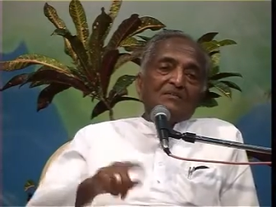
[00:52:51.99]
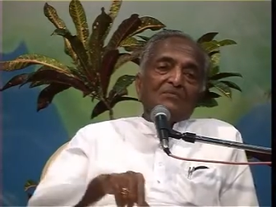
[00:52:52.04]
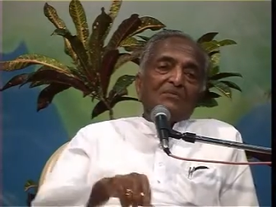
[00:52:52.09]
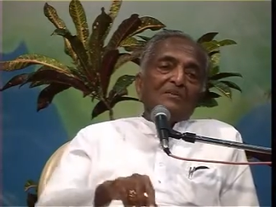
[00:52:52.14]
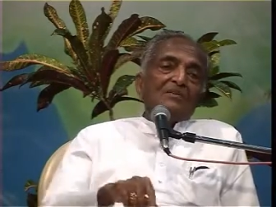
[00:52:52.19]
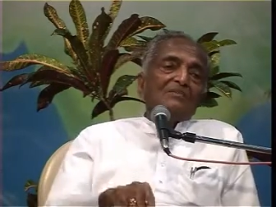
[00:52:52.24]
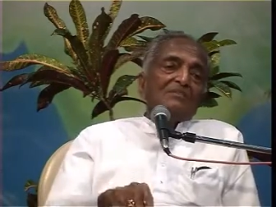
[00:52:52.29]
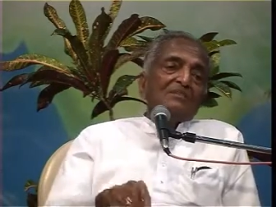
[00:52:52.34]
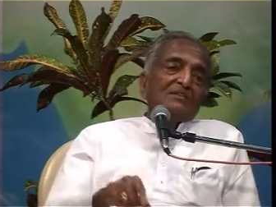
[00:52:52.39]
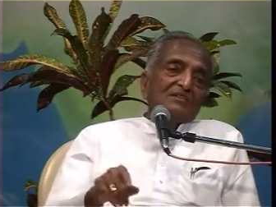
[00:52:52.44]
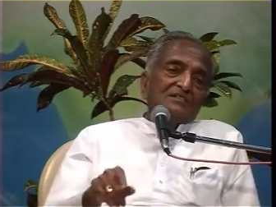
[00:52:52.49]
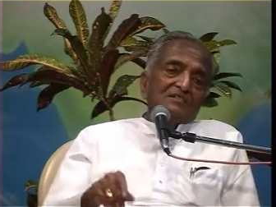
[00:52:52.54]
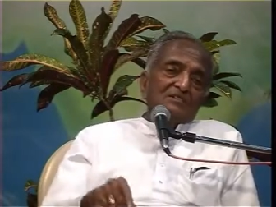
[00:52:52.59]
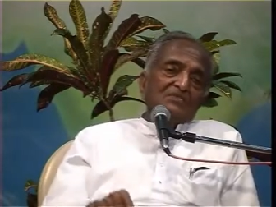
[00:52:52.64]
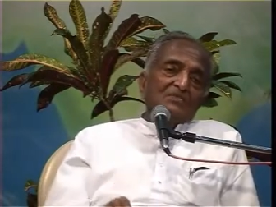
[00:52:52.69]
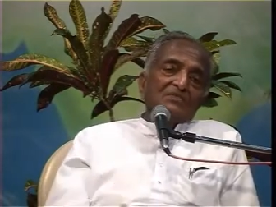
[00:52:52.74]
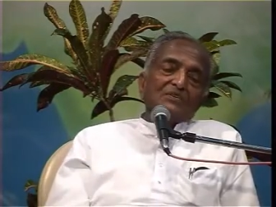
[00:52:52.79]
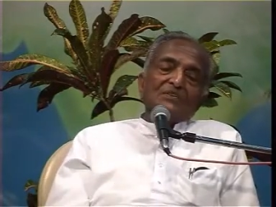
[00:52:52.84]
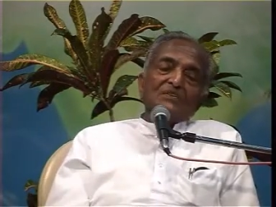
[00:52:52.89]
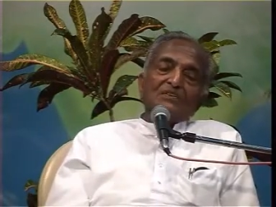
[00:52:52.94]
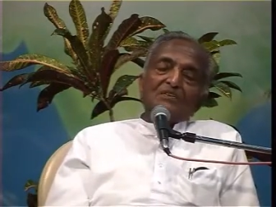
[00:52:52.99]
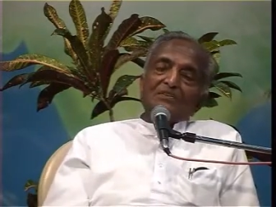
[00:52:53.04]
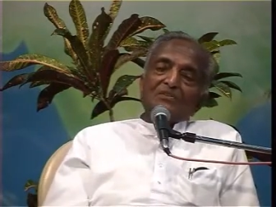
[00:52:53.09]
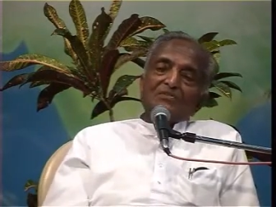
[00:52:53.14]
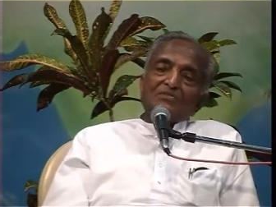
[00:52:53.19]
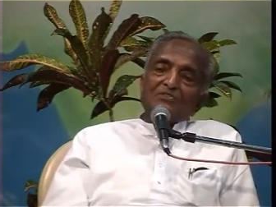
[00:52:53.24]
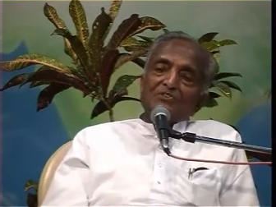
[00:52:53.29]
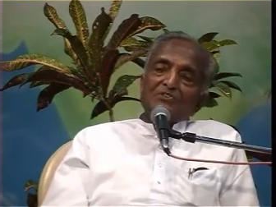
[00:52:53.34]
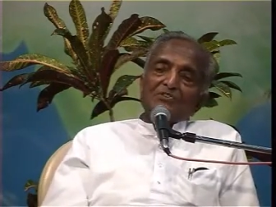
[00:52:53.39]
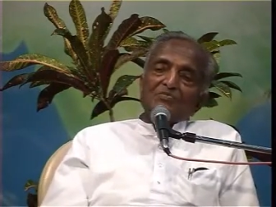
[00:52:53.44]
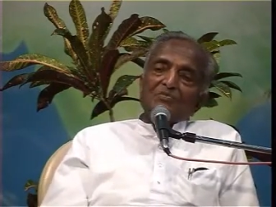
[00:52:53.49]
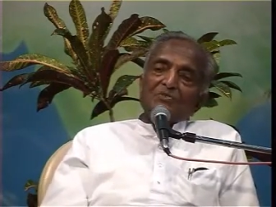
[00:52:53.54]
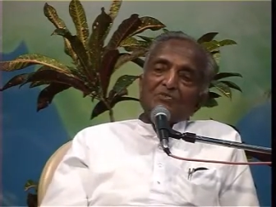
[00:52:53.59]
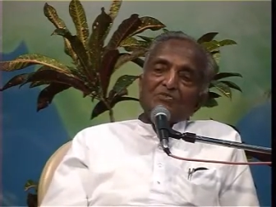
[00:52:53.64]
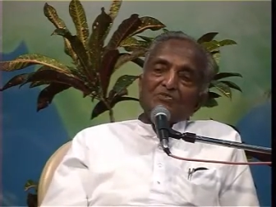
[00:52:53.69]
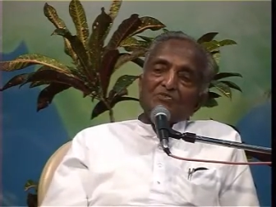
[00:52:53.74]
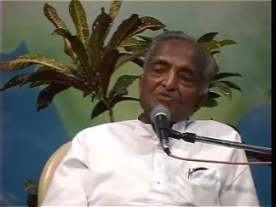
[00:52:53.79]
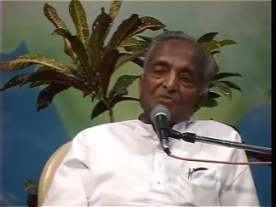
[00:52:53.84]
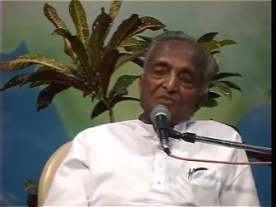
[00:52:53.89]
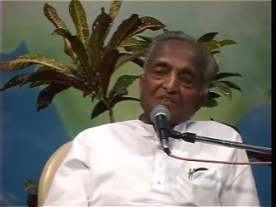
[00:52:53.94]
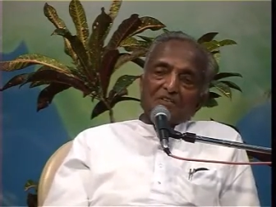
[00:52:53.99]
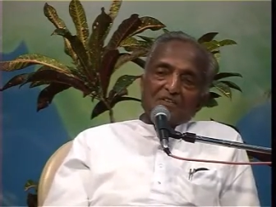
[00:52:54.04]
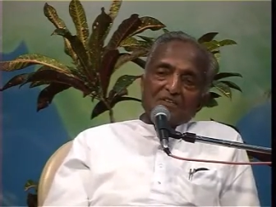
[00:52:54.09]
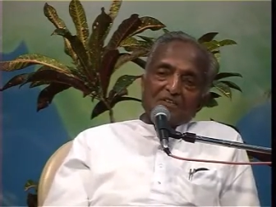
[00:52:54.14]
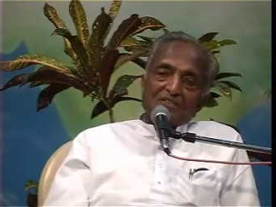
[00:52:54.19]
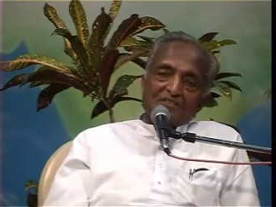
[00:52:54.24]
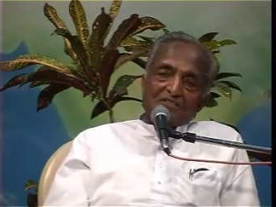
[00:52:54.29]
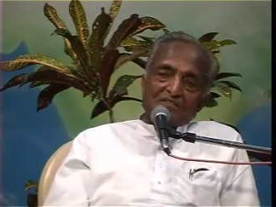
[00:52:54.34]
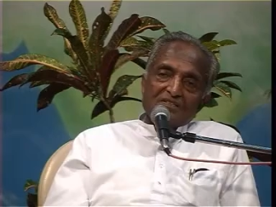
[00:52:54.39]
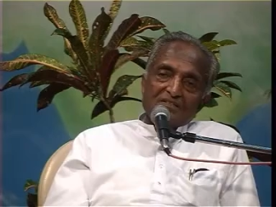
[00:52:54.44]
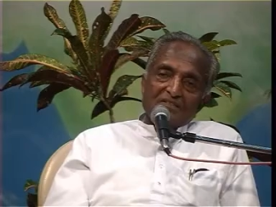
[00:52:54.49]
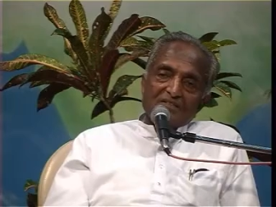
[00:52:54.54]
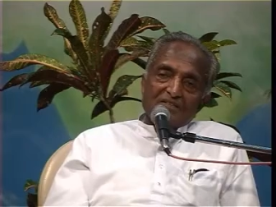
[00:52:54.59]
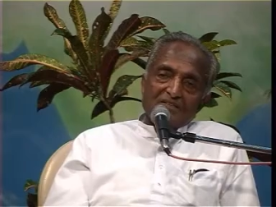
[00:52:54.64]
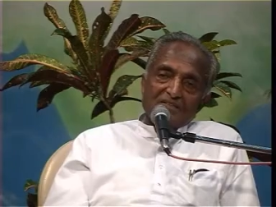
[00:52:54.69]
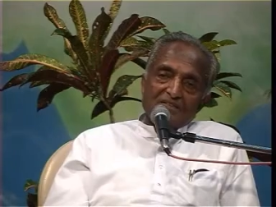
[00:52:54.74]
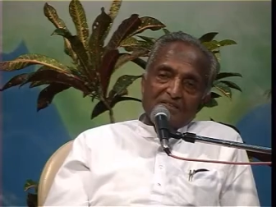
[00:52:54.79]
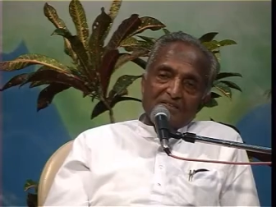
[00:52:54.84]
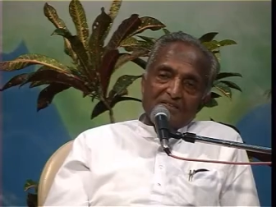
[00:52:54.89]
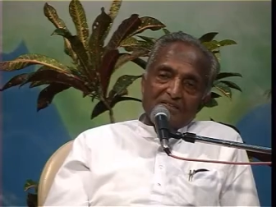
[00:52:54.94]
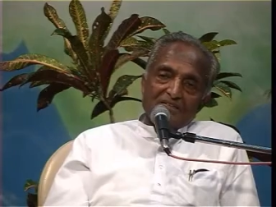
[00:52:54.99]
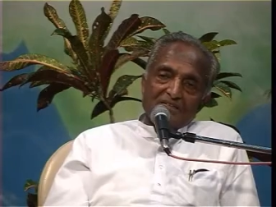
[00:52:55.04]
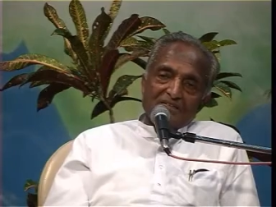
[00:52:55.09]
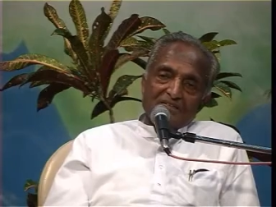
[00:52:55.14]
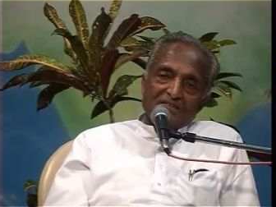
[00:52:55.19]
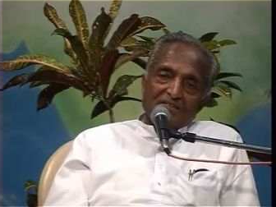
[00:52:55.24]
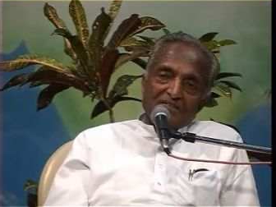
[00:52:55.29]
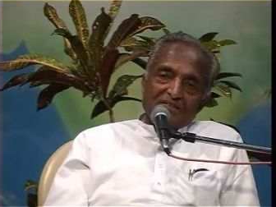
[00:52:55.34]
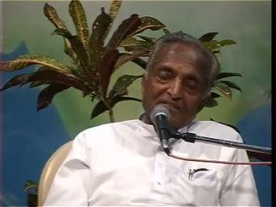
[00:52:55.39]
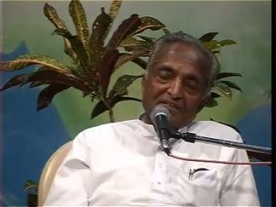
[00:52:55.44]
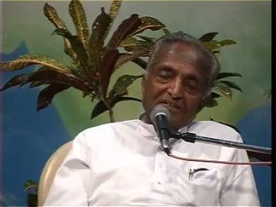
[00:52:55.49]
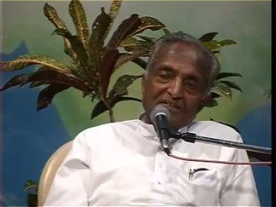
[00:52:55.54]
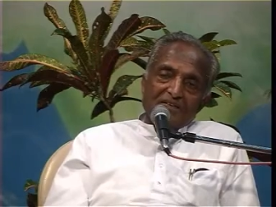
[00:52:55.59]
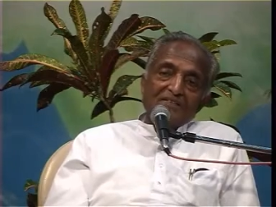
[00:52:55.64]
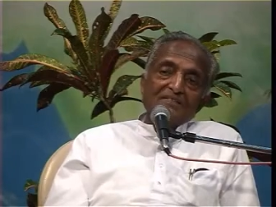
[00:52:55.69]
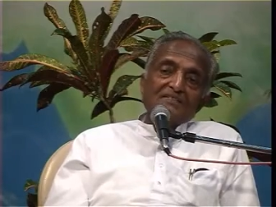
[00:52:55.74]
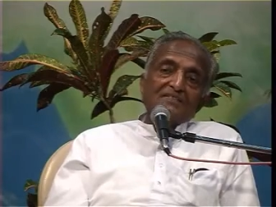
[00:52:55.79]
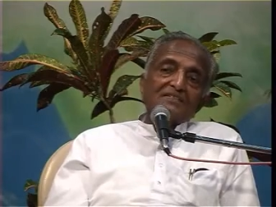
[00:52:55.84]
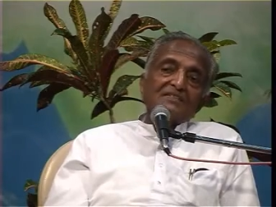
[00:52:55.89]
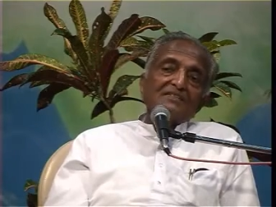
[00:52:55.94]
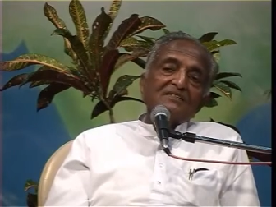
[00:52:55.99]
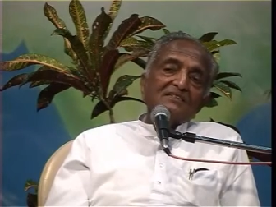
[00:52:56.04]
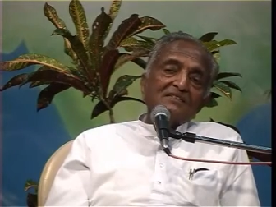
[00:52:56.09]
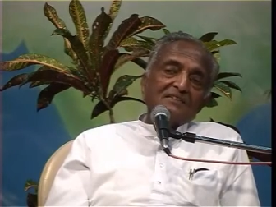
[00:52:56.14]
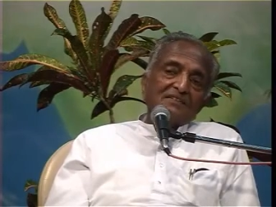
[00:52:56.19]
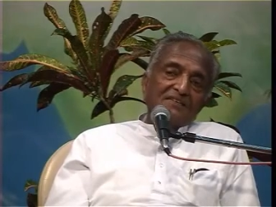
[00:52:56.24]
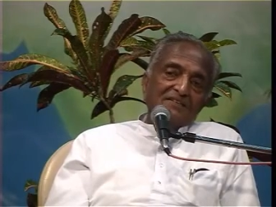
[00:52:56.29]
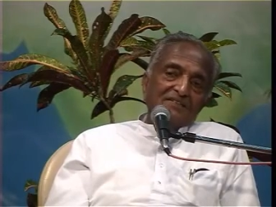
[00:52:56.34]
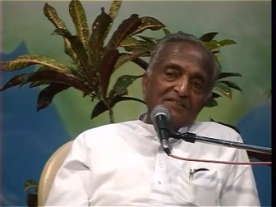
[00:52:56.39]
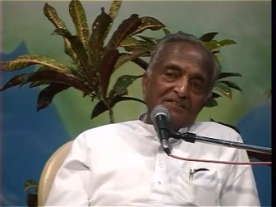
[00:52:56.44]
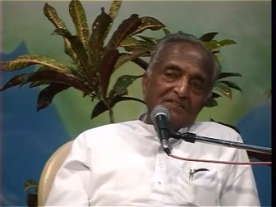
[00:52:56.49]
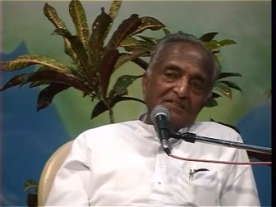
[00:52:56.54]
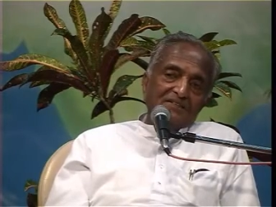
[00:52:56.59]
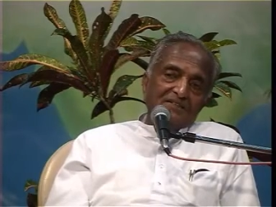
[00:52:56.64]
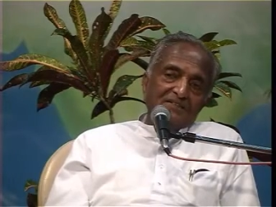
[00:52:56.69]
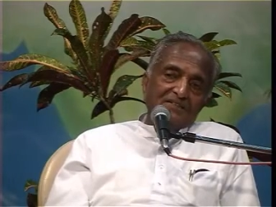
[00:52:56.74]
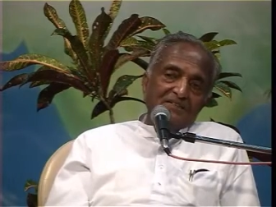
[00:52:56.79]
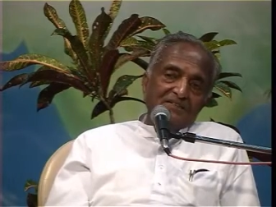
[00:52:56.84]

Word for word: one trust, World Renewal Spiritual Trust, in 68.